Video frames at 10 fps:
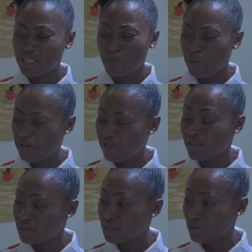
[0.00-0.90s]
is
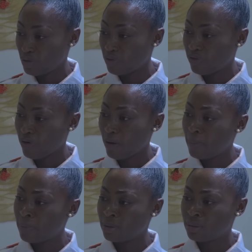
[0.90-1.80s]
preventing you
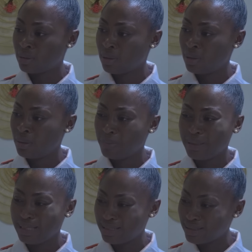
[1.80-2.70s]
from?
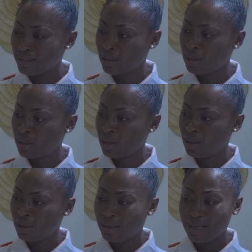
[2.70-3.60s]
Please,
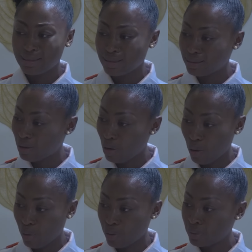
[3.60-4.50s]
let it
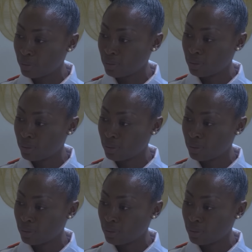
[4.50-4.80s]
go.